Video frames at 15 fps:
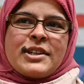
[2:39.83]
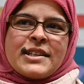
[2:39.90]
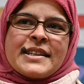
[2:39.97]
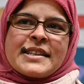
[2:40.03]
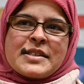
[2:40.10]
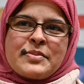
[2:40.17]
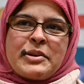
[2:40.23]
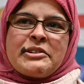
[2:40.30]
real
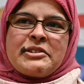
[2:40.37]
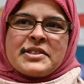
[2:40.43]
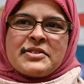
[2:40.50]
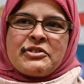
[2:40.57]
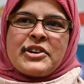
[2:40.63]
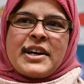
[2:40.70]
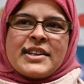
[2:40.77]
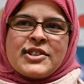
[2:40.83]
experience
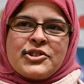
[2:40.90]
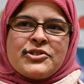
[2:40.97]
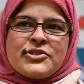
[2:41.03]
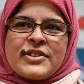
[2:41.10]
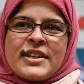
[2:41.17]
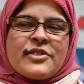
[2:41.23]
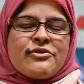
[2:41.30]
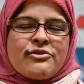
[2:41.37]
for our
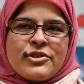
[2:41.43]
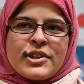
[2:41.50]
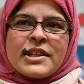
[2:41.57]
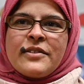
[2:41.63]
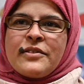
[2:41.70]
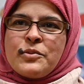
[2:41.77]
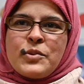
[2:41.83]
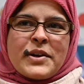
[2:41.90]
children, and
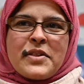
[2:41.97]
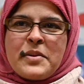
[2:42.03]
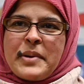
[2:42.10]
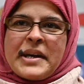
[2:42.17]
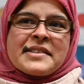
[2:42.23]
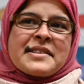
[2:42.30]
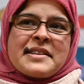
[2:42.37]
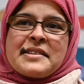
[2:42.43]
real, one of the
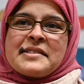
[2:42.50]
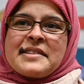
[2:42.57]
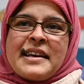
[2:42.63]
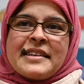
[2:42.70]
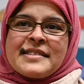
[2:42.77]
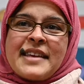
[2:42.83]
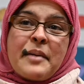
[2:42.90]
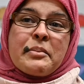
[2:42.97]
best things
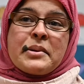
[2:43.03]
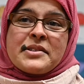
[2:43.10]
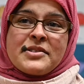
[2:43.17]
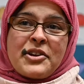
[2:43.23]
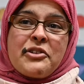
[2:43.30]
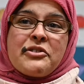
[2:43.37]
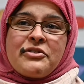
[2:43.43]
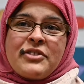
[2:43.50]
that's happened
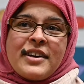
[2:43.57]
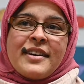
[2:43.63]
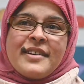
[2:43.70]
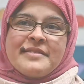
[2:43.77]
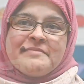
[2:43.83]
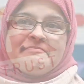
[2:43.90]
so far.